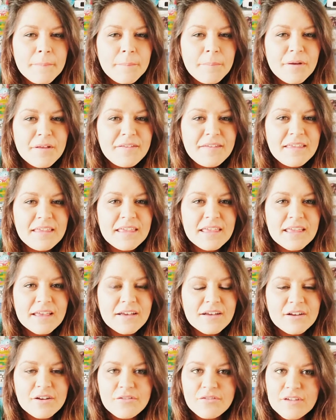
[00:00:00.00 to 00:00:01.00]
Buddy here,
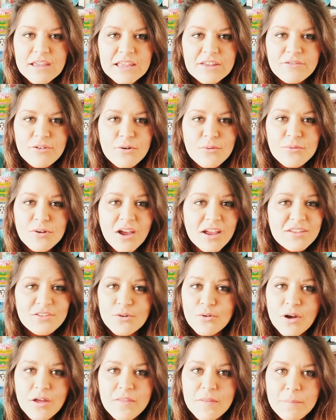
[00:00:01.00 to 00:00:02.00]
and create your own eyes,
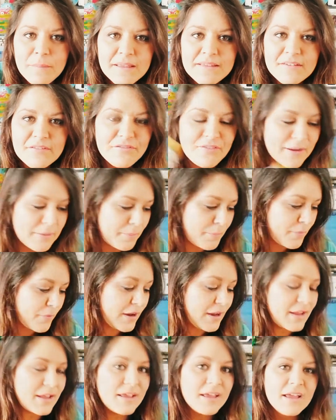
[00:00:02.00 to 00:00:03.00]
or other bits of
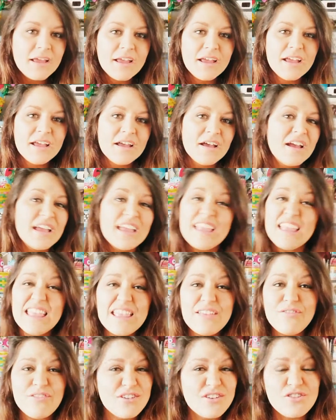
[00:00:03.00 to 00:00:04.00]
fabric.
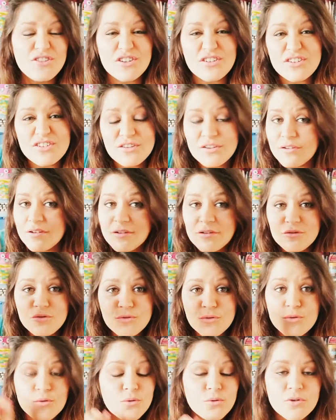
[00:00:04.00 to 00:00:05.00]
Even just
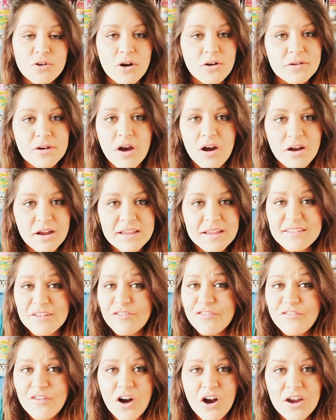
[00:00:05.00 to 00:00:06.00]
drawn on eyes are
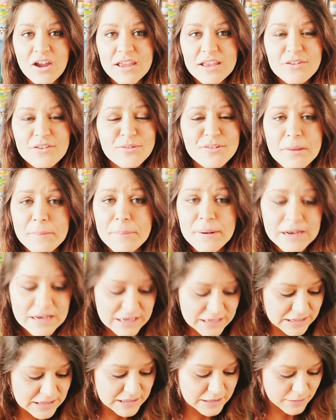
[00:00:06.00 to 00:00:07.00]
fine, so it's
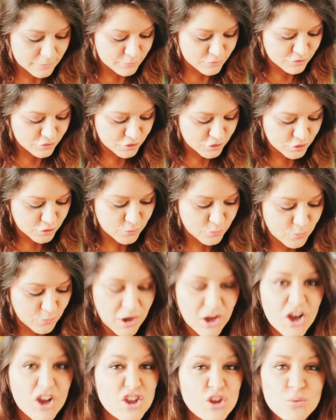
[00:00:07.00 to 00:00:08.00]
completely up to you.
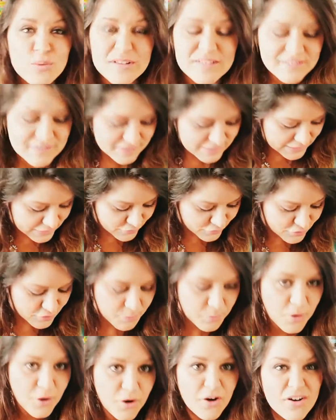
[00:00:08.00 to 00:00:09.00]
You can stitch
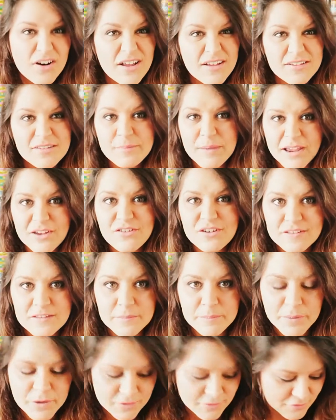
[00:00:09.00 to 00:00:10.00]
them on, especially the
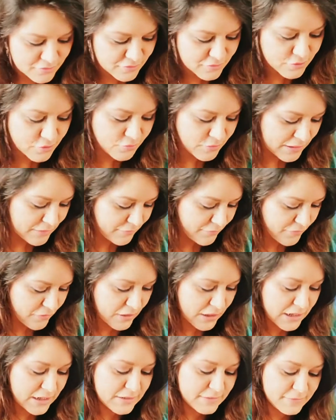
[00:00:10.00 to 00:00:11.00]
buttons are great for
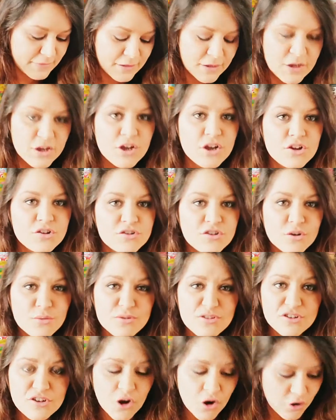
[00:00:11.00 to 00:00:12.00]
that. So
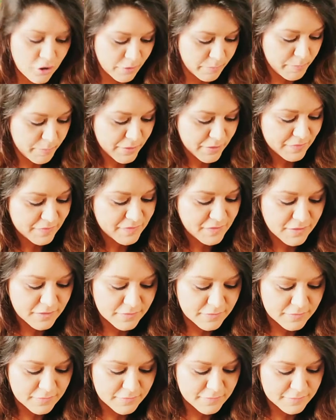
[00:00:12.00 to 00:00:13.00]
sock,
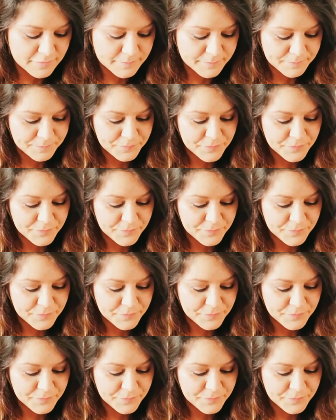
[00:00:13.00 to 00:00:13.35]
buttons.